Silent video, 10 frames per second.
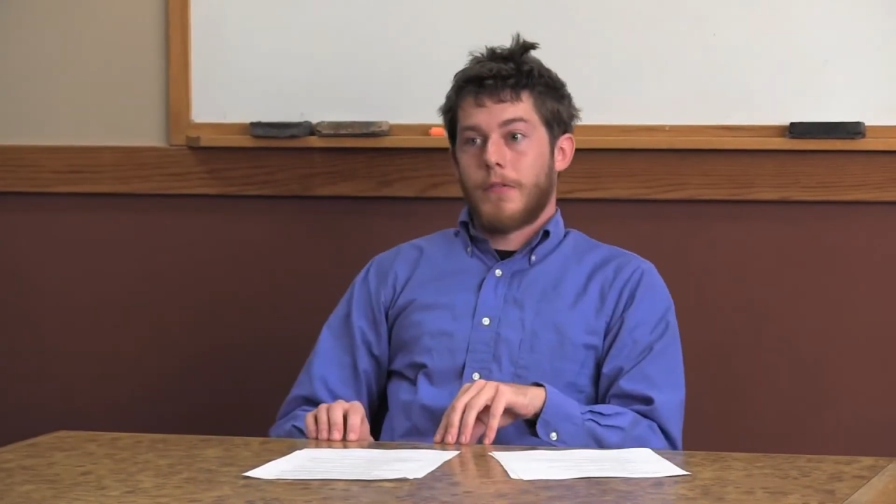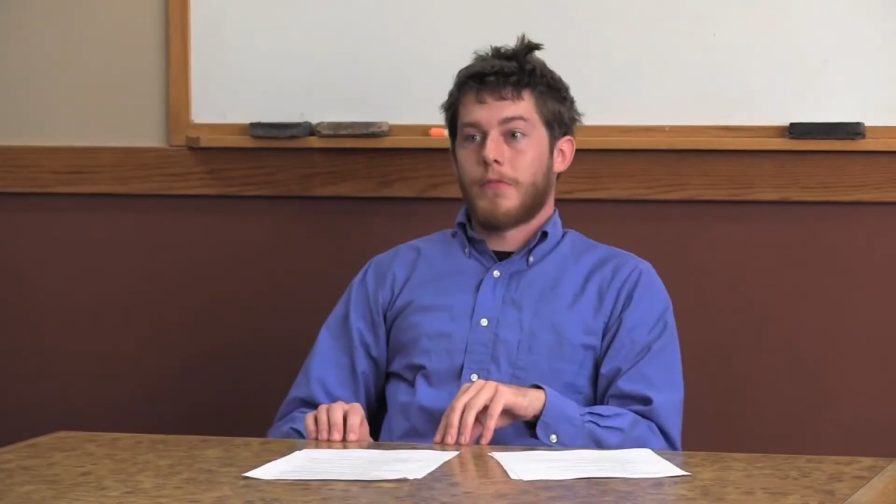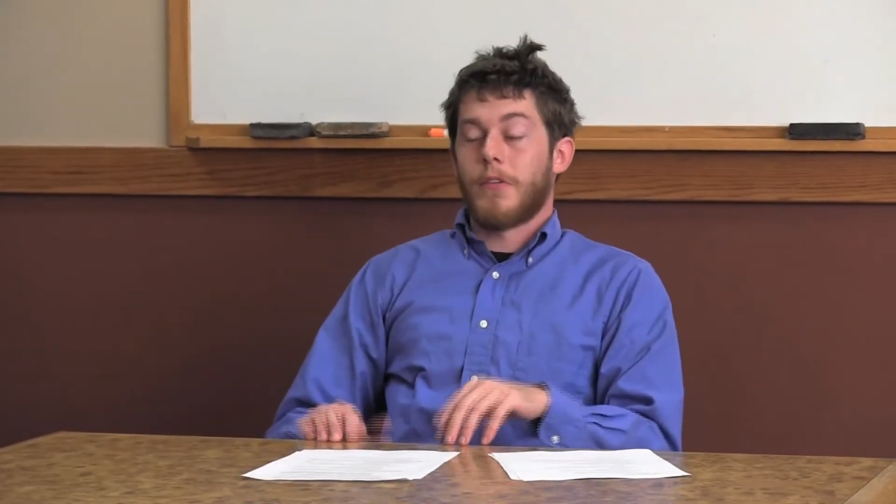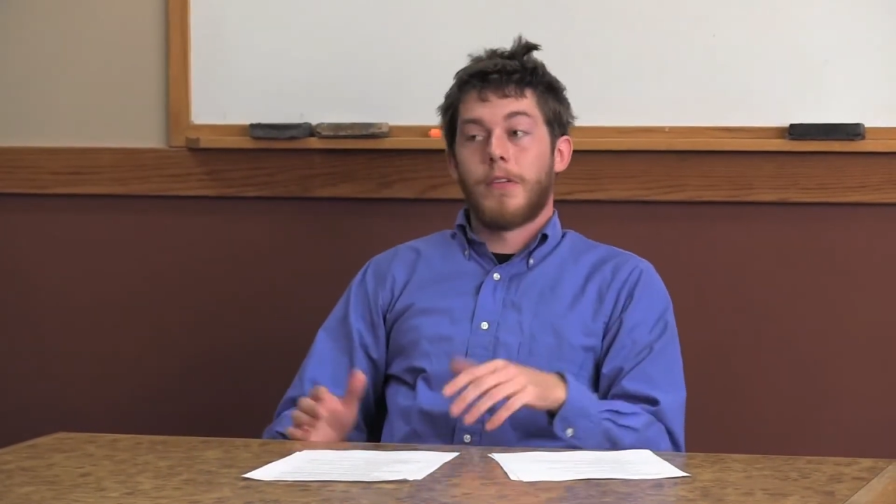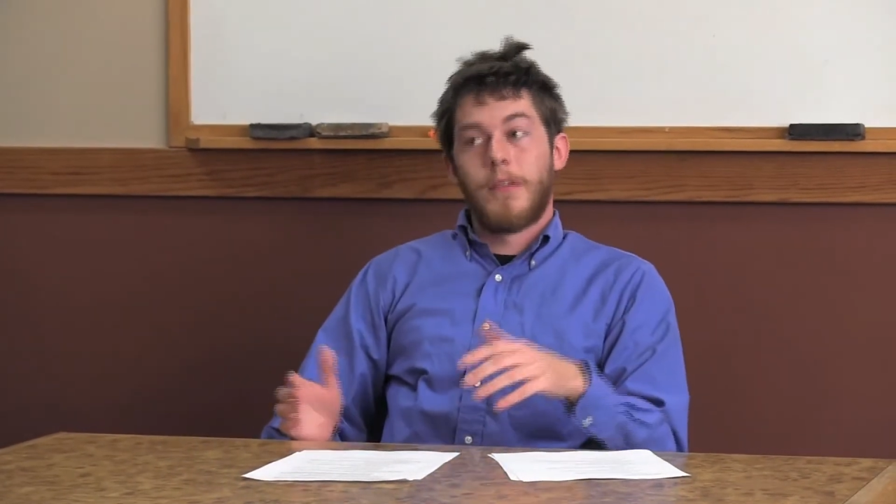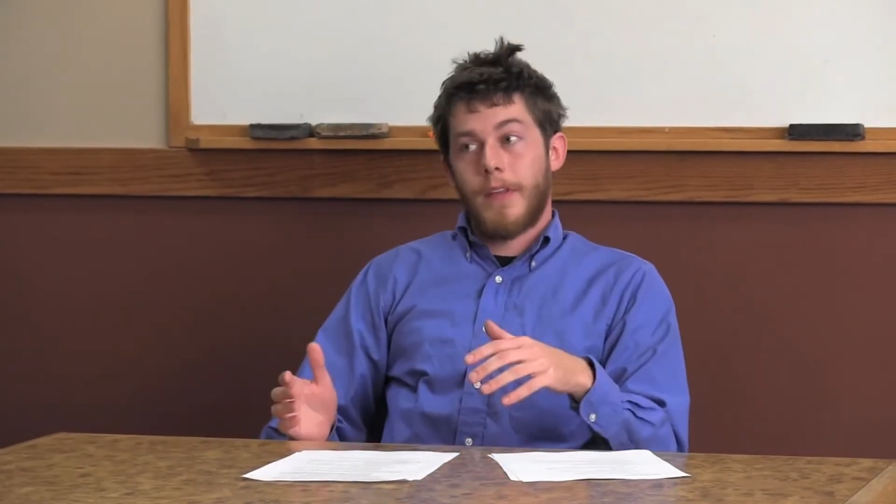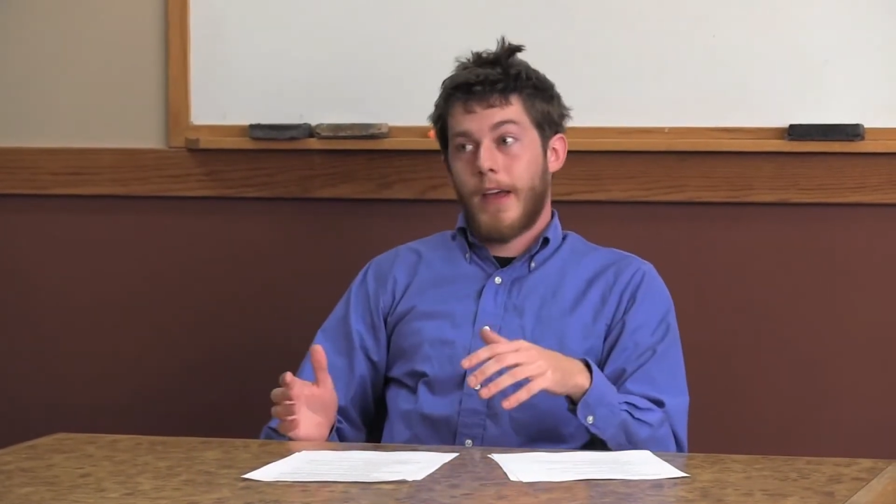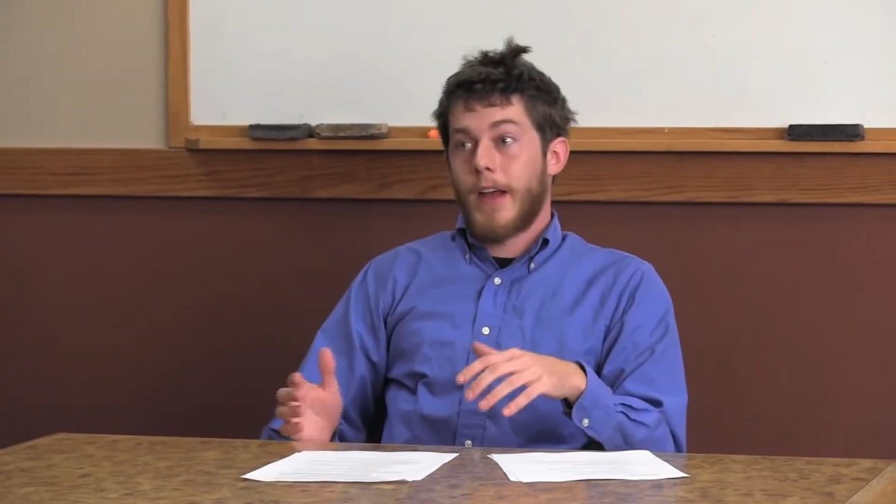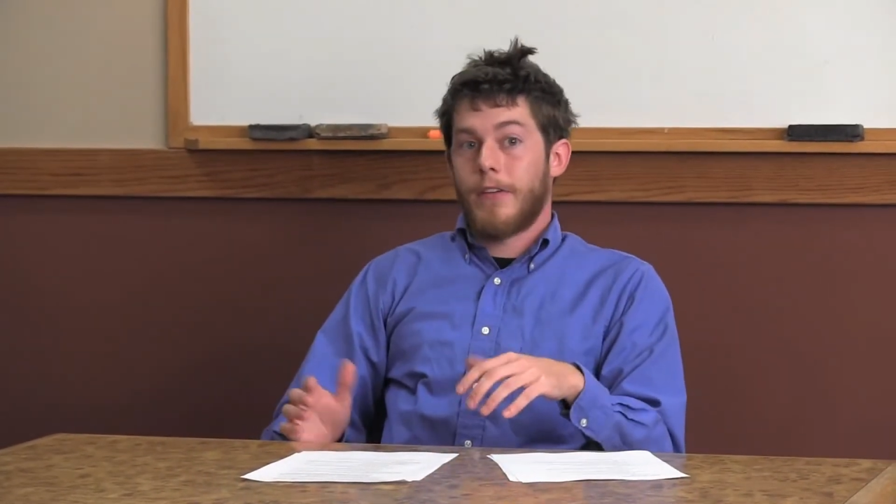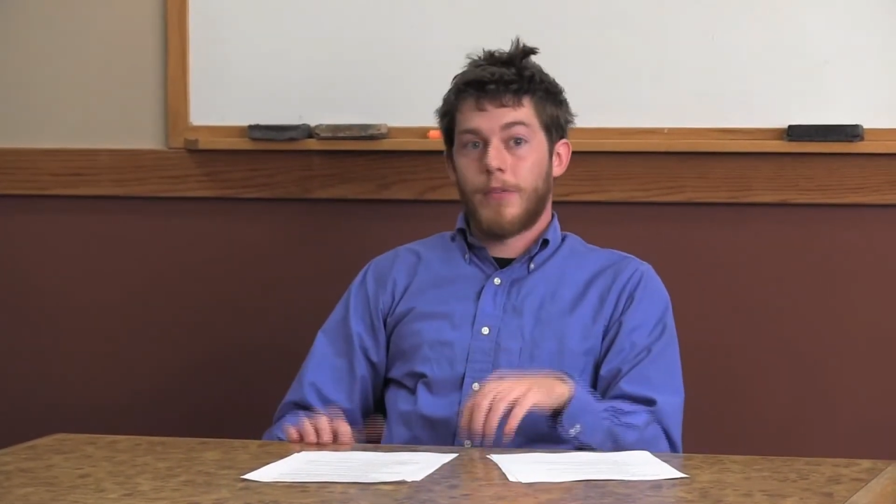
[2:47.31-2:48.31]
well,
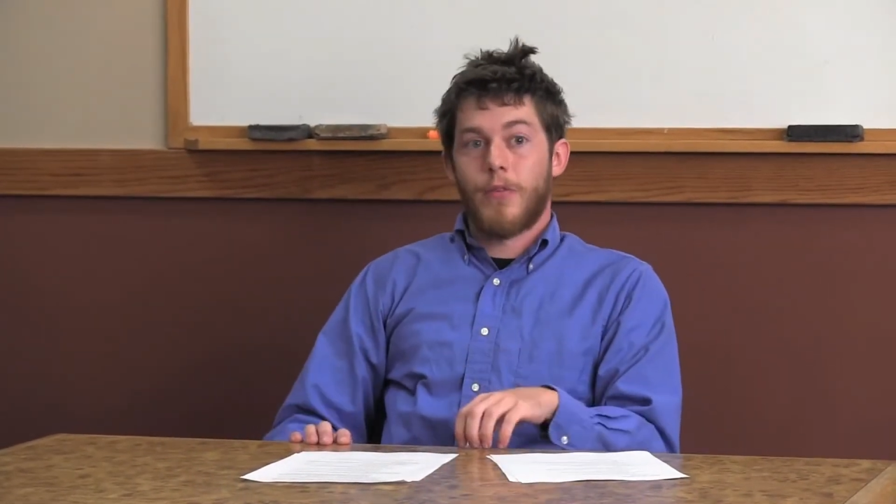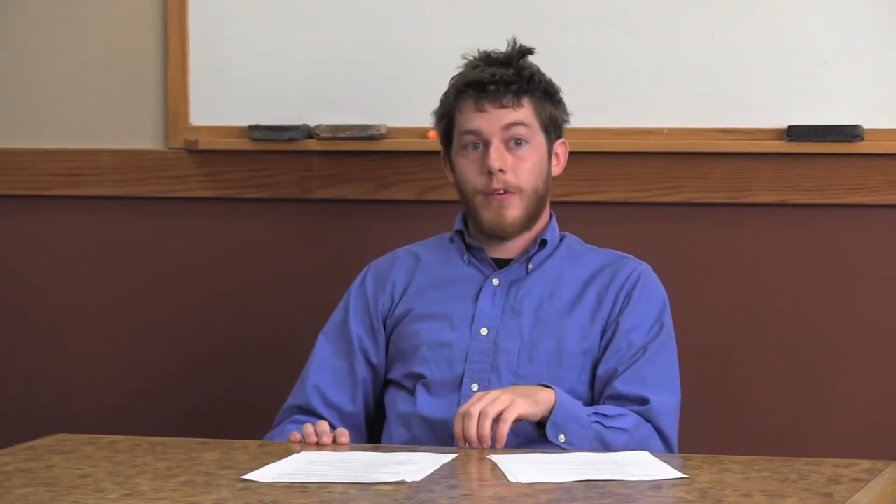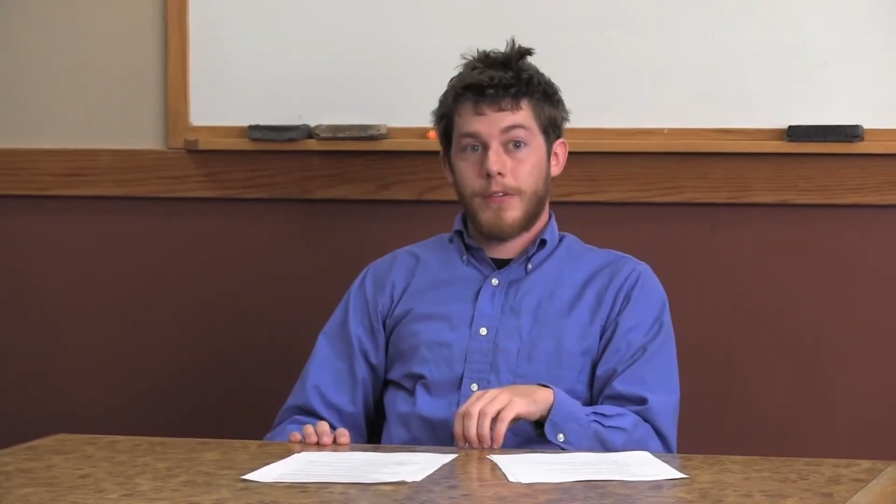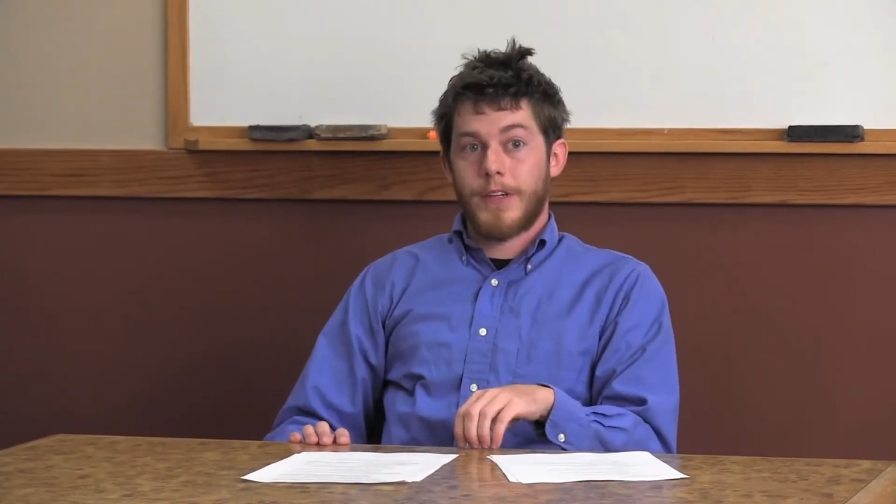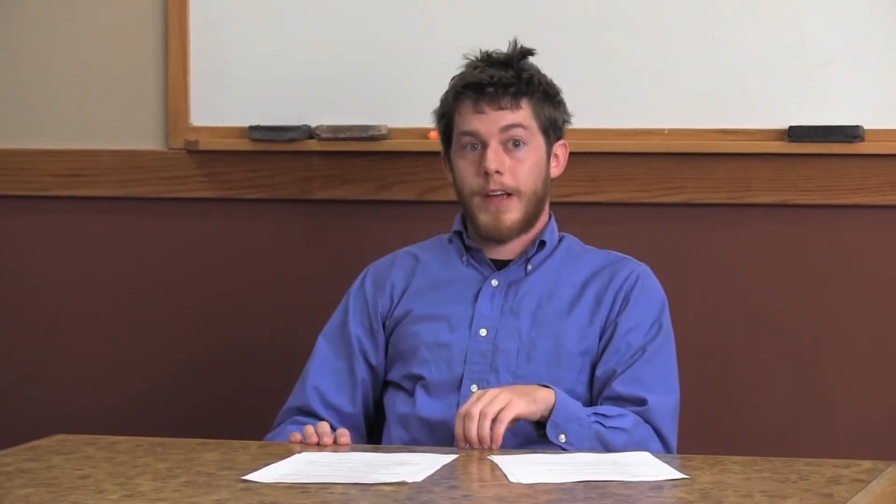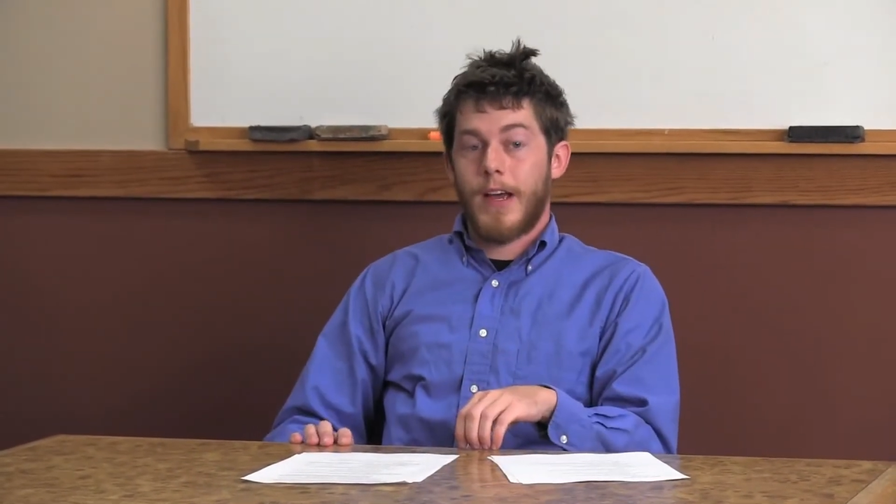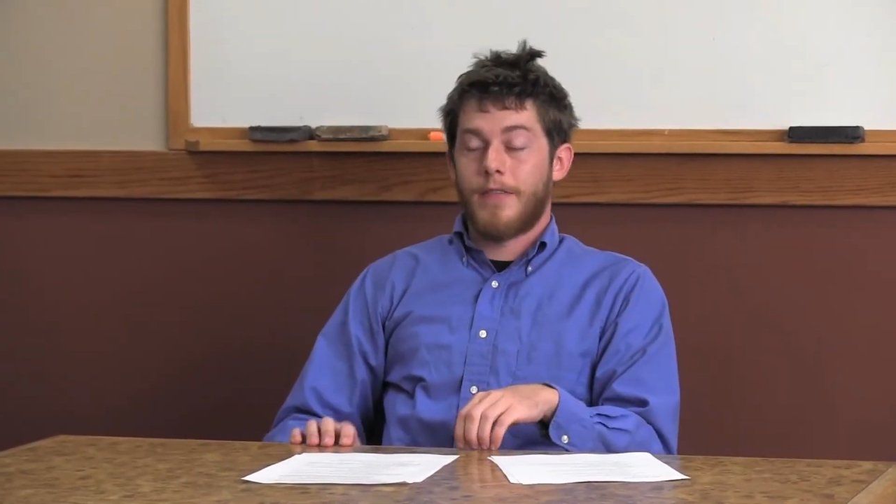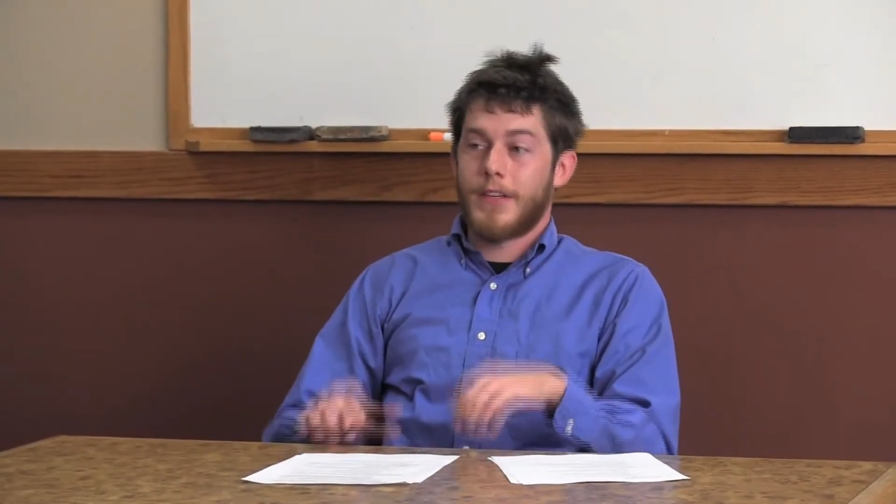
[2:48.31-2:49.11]
that any reporter is going to have,